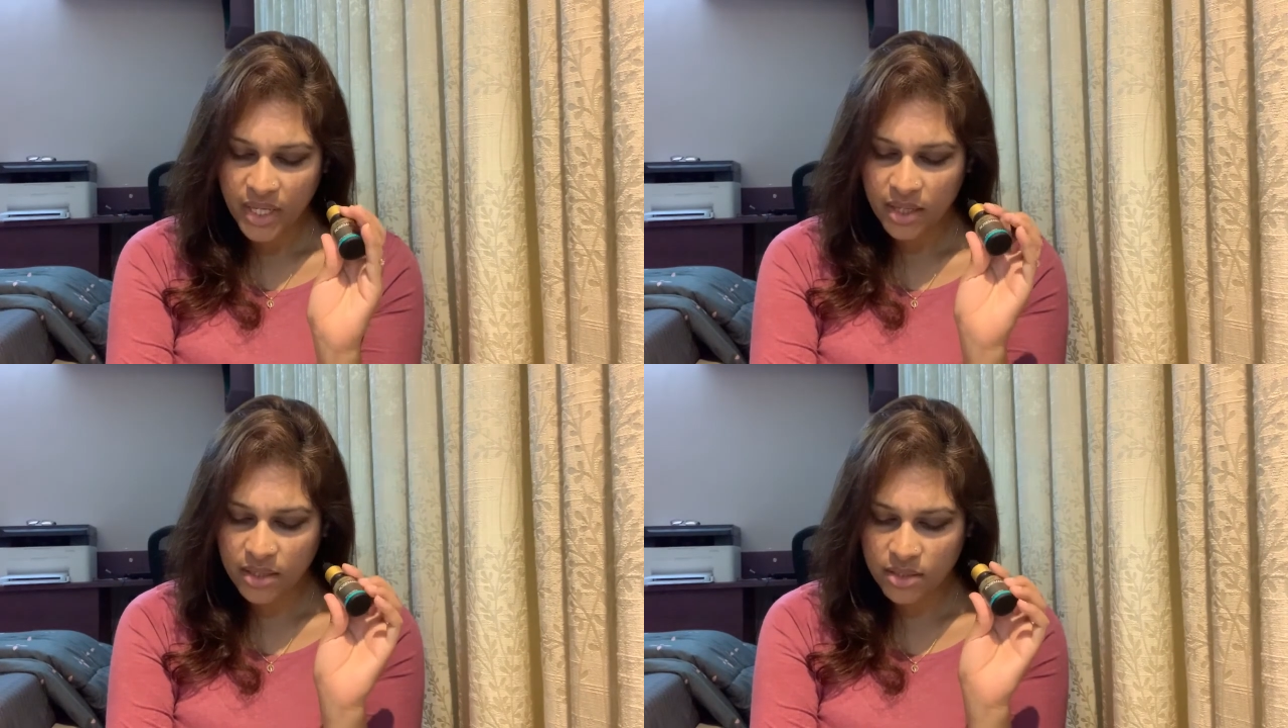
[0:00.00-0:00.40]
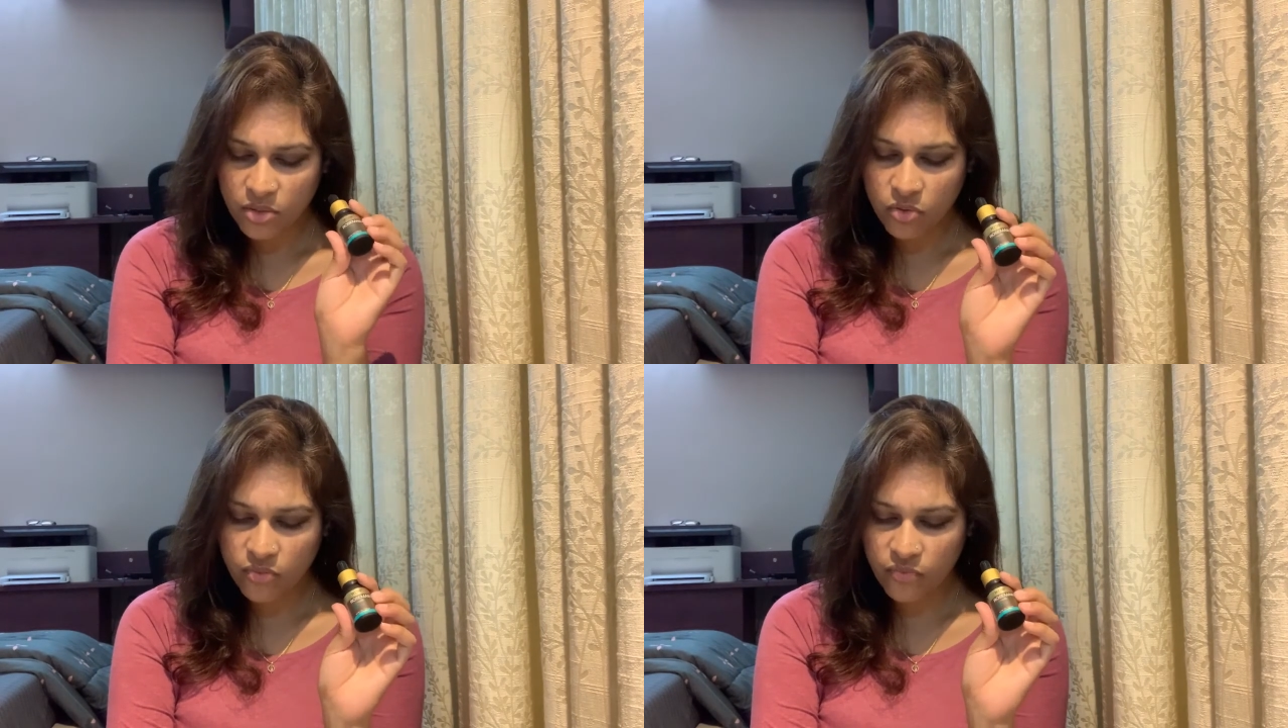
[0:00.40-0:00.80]
it is
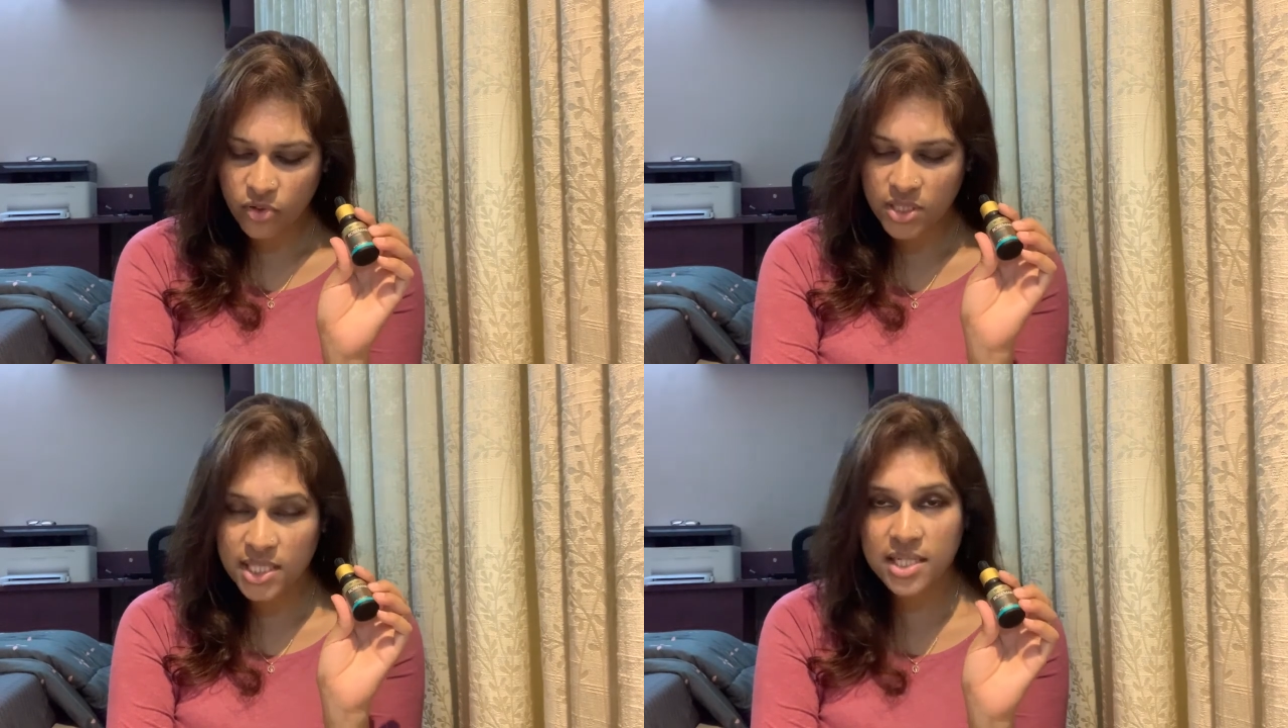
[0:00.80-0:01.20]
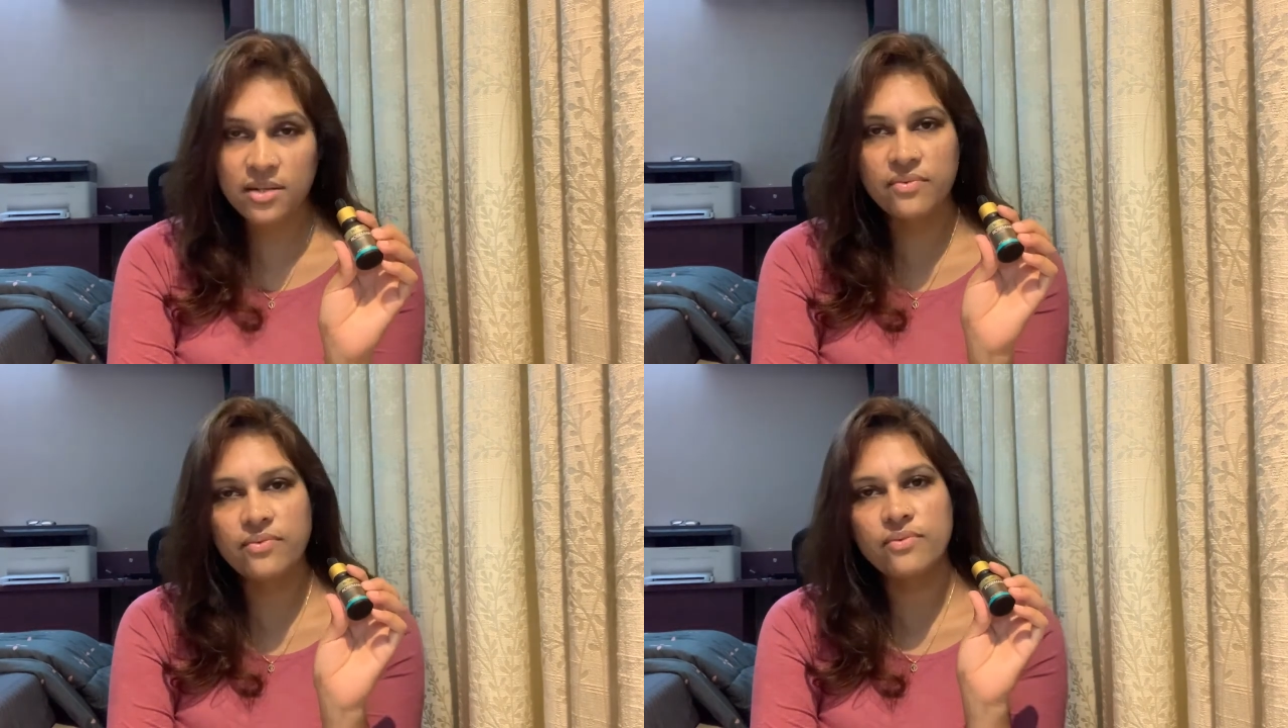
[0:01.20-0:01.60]
good for stiff
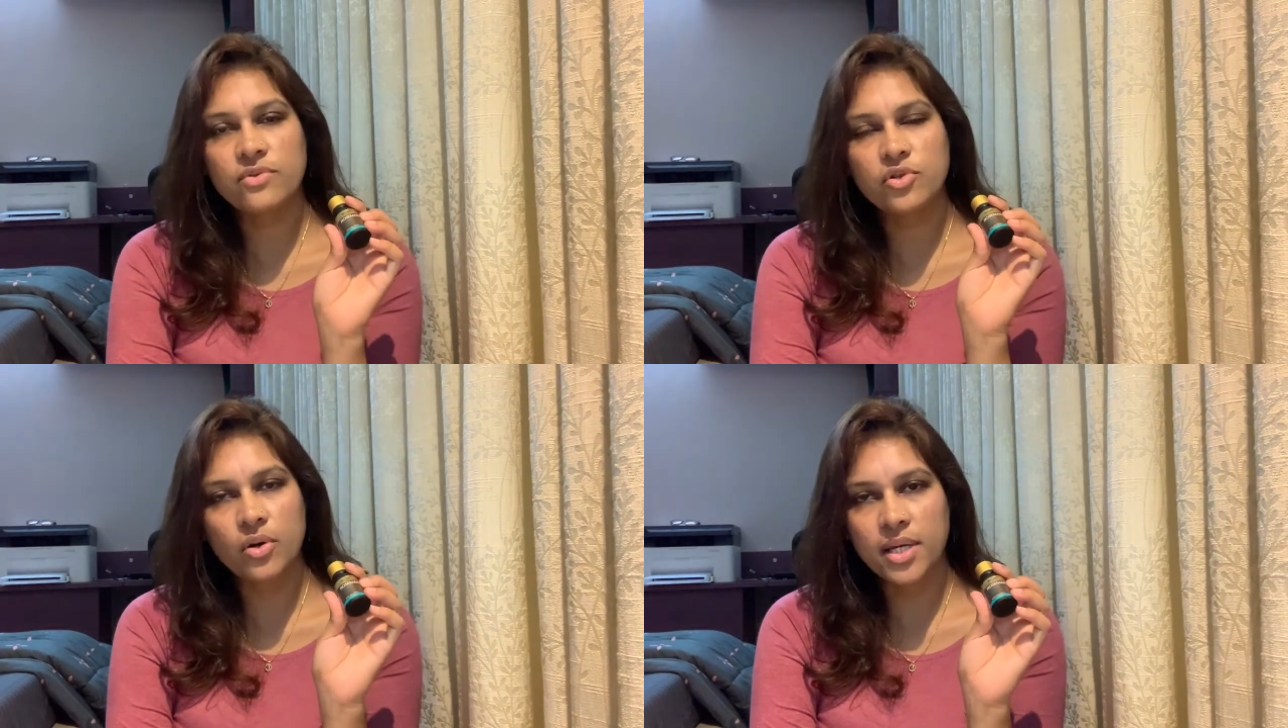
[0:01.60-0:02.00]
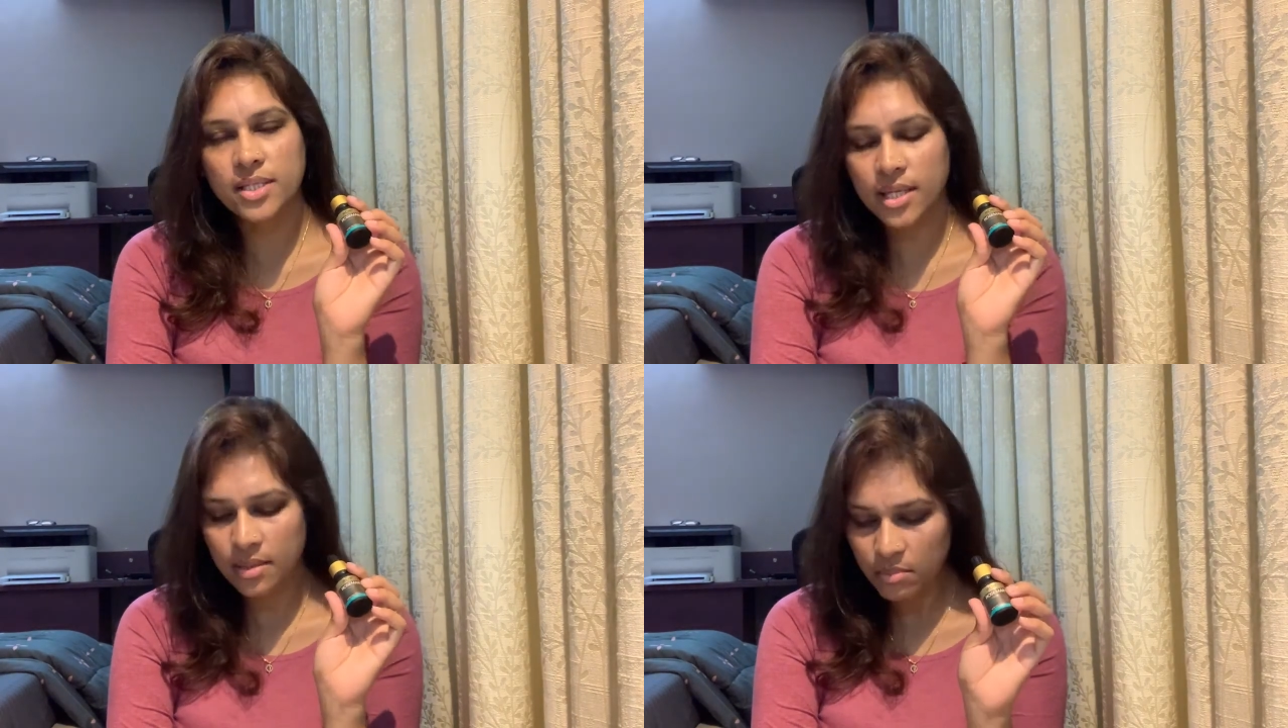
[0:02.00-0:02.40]
joints
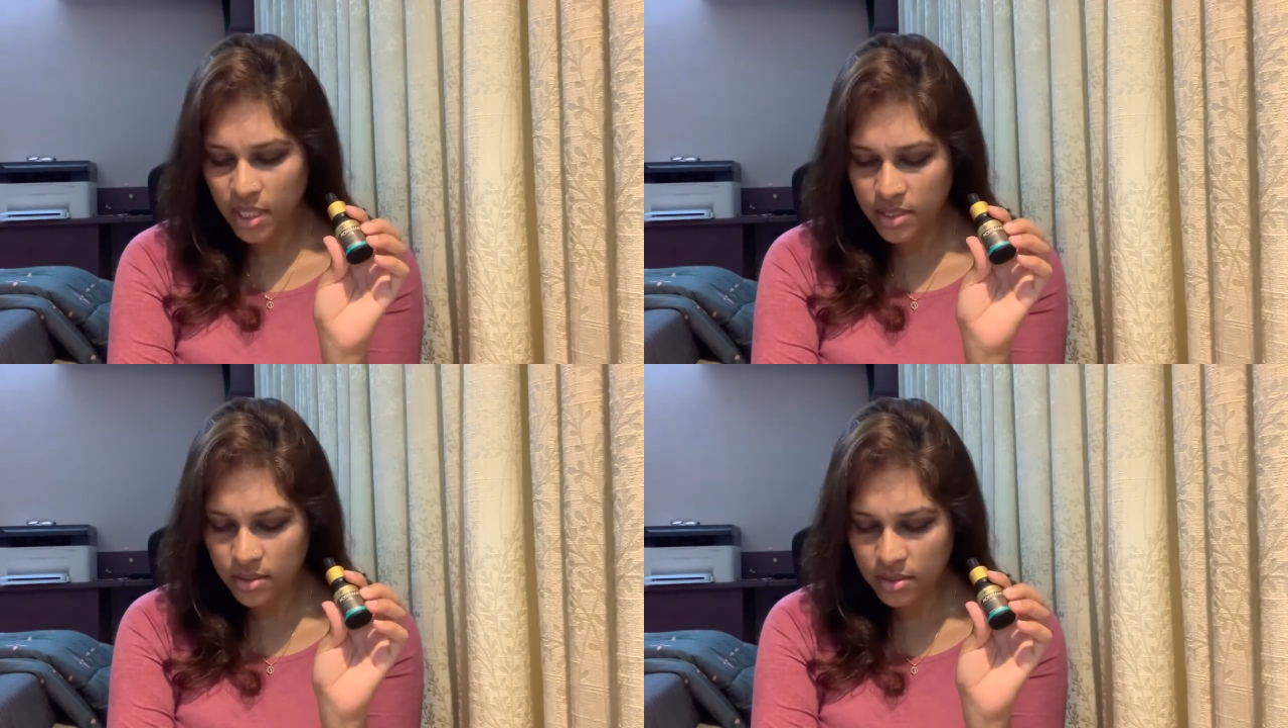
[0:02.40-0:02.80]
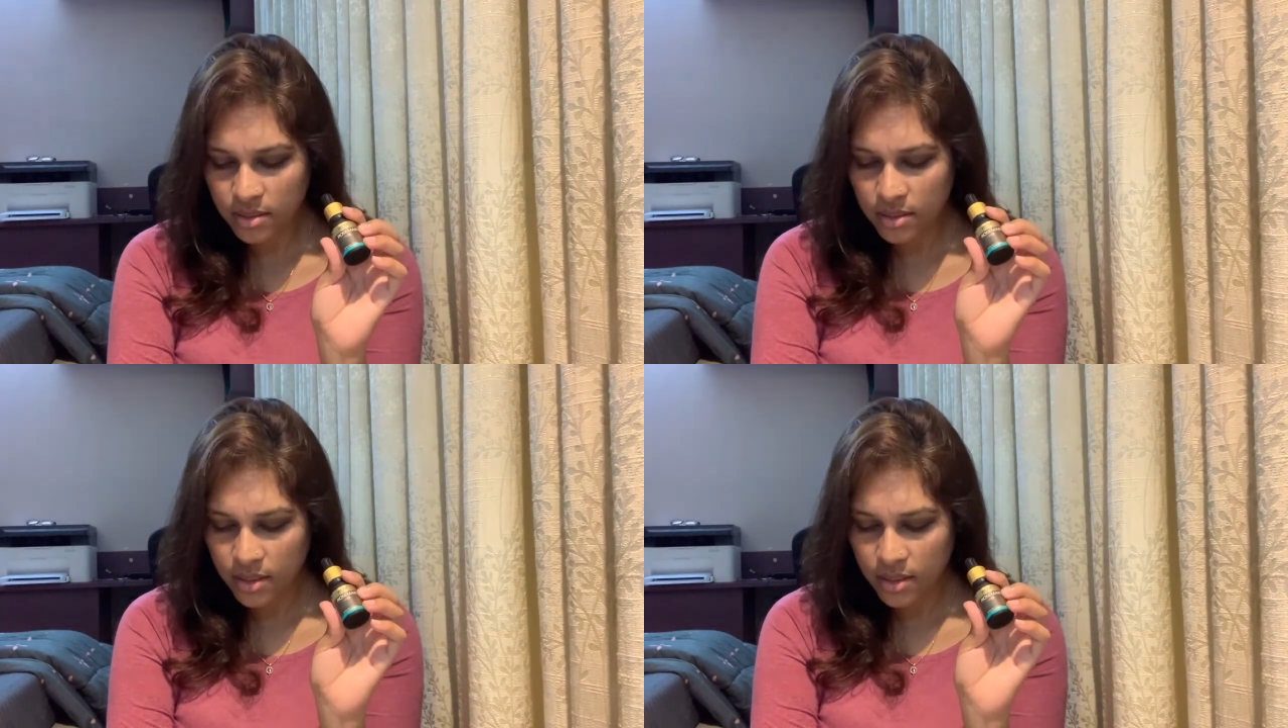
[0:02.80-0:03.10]
and muscles